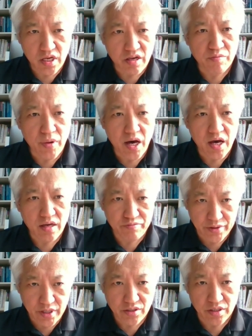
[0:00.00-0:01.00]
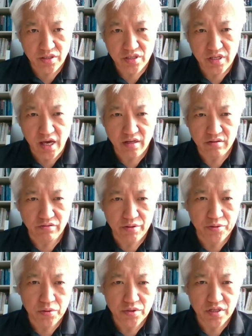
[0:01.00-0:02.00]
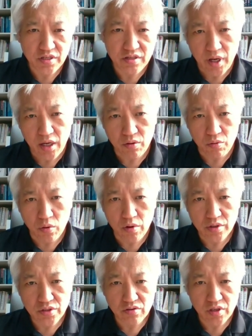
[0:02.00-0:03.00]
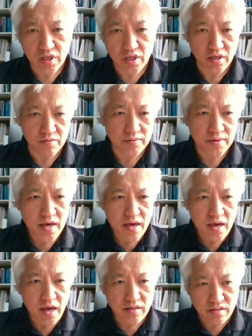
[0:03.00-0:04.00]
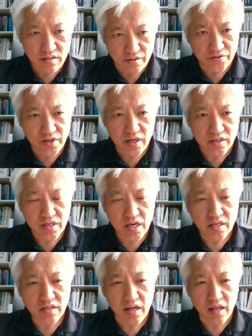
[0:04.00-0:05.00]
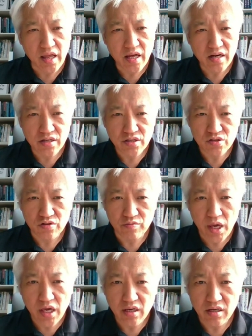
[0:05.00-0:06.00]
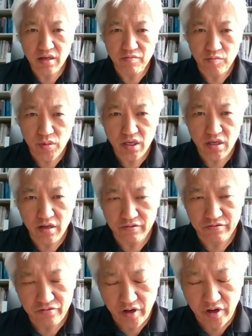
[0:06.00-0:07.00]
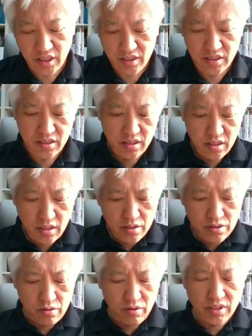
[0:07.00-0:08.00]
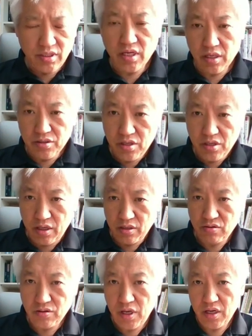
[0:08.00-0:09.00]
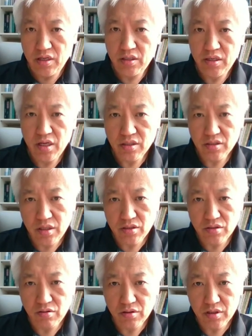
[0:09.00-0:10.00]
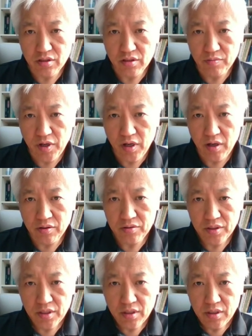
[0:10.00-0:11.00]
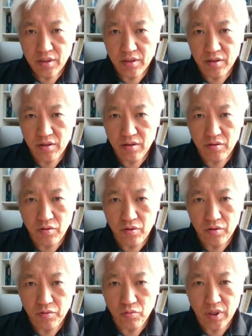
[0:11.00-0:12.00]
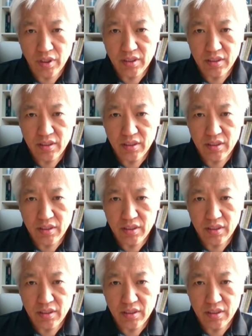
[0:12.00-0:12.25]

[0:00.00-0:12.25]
my presence, and reported my words to him. And Tobiah sent letters to make me afraid. So what does he say? Today, text is talking about, what